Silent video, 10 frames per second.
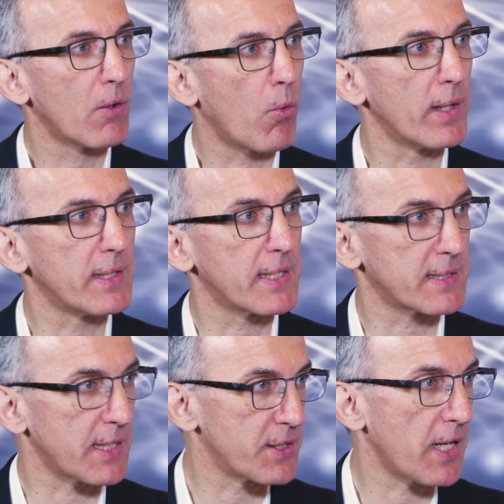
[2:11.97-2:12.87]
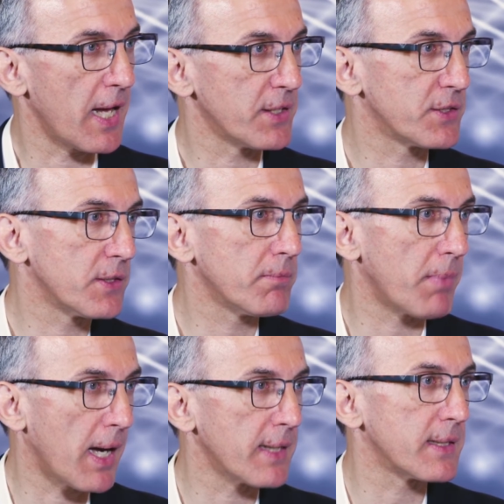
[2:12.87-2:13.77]
quite an
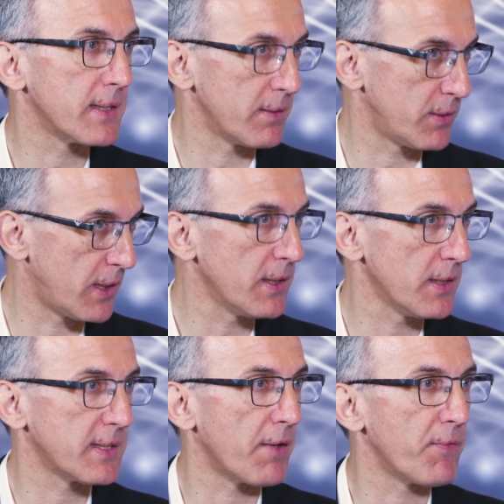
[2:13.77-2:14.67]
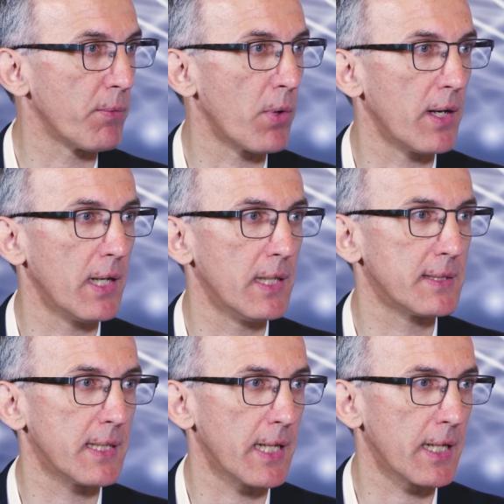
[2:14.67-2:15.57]
exaggeration, but uh, this is something we're really
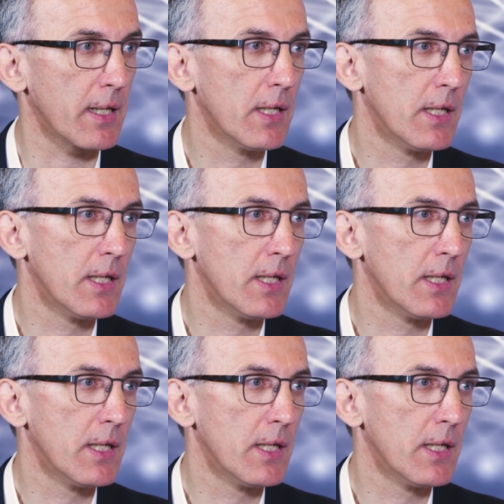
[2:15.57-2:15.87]
seeing.